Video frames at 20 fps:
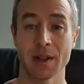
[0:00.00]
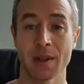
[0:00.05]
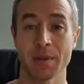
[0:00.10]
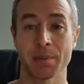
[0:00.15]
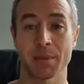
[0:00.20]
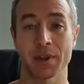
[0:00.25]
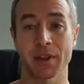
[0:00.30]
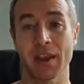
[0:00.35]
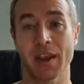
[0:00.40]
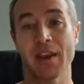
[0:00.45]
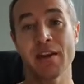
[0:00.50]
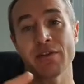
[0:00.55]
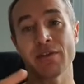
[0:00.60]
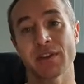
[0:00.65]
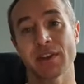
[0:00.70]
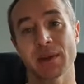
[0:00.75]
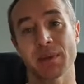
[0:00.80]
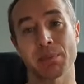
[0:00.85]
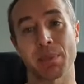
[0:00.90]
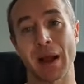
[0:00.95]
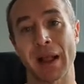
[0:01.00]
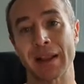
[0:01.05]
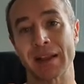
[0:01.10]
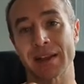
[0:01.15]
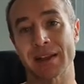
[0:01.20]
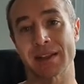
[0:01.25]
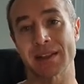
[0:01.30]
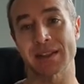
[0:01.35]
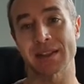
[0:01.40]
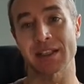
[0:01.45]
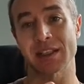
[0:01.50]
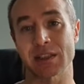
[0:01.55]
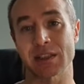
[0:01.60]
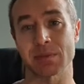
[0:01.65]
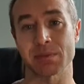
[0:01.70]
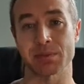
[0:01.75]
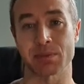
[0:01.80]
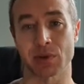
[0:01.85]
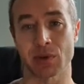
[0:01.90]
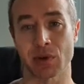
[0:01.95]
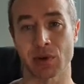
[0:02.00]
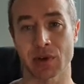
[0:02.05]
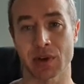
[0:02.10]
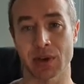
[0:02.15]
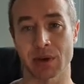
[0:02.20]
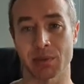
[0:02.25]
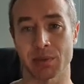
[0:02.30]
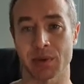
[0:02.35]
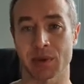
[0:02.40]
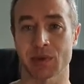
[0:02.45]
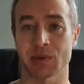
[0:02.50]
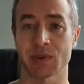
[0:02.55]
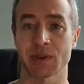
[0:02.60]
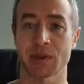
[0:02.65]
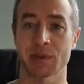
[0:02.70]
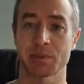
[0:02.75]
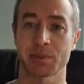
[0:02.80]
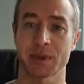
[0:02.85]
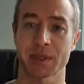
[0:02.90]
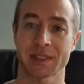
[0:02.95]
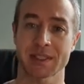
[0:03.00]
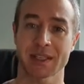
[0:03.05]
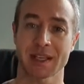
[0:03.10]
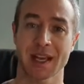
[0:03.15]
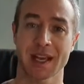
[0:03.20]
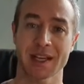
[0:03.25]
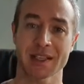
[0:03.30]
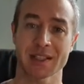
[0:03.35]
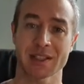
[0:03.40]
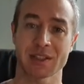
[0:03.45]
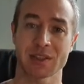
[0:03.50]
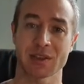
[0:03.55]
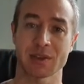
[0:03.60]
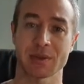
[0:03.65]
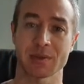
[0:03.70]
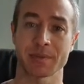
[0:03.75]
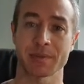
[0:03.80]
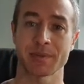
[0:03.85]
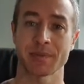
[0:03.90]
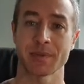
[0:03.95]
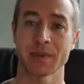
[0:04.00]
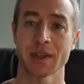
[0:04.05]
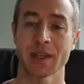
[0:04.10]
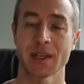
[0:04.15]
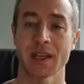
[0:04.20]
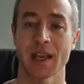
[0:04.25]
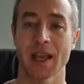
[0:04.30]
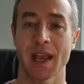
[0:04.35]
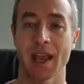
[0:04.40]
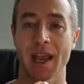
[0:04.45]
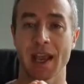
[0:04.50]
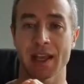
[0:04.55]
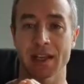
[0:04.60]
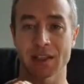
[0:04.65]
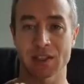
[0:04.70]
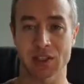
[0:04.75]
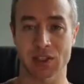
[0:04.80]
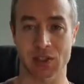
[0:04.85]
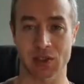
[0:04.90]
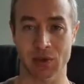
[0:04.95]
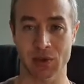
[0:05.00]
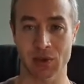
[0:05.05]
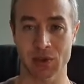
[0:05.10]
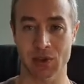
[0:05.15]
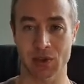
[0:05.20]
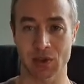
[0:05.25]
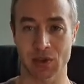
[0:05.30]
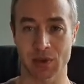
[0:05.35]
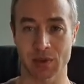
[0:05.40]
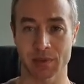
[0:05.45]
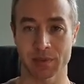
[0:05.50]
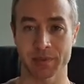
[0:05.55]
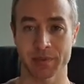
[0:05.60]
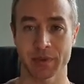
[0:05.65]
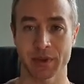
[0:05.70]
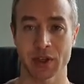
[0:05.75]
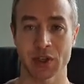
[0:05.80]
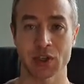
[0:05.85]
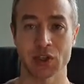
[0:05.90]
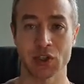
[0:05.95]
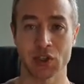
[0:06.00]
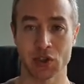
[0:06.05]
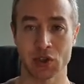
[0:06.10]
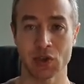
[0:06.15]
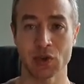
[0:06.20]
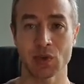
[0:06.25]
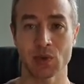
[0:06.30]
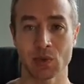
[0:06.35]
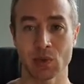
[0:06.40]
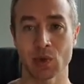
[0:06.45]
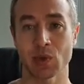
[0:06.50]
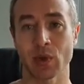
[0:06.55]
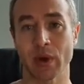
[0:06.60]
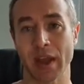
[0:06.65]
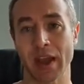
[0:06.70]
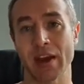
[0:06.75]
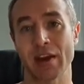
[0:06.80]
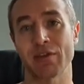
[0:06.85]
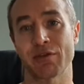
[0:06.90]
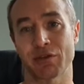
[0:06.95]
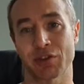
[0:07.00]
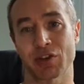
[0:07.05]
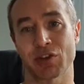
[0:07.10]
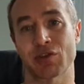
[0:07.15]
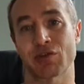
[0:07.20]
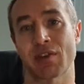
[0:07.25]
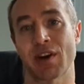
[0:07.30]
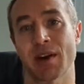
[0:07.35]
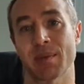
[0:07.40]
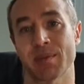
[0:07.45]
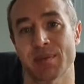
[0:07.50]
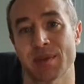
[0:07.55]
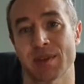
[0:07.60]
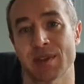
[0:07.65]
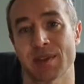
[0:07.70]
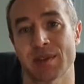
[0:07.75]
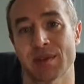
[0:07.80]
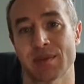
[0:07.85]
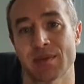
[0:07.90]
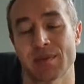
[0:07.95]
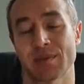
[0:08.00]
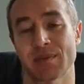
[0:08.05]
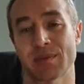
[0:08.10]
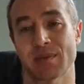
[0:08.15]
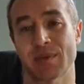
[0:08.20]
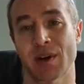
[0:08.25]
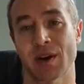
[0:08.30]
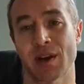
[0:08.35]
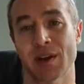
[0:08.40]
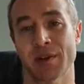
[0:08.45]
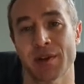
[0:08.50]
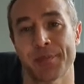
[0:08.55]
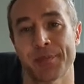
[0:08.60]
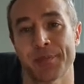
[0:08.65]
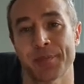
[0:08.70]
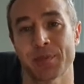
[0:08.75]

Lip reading: But if that balance broken between potassium and sodium, you will have cramps, right?